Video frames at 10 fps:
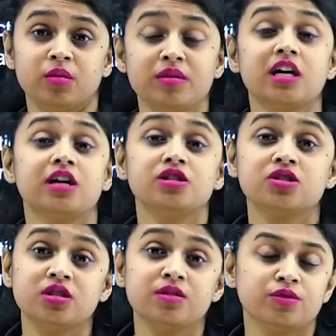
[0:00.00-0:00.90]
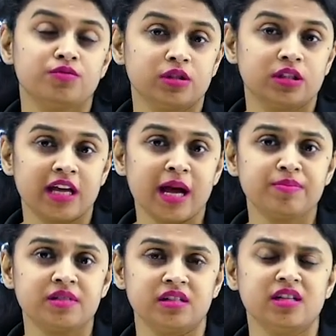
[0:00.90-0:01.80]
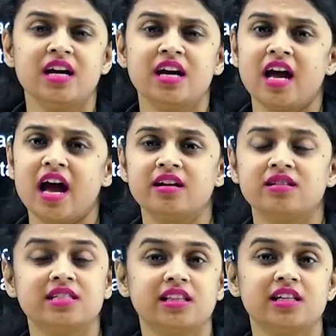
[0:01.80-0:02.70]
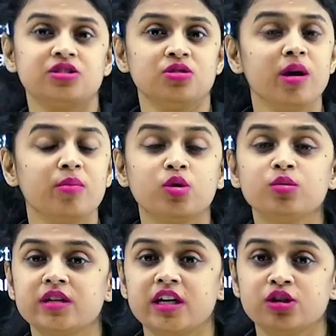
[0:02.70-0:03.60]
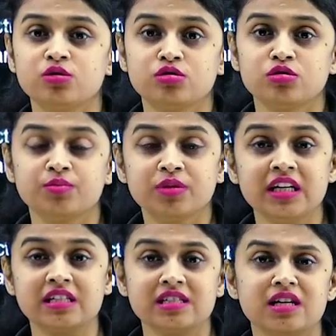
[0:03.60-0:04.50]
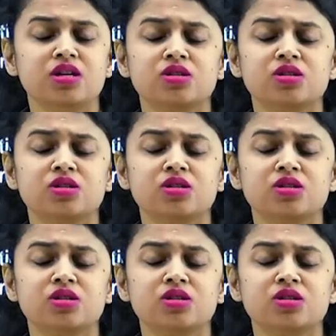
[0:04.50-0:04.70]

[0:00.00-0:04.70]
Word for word: misunderstood him for the captain and said that, you know, I'm going to take you to the police.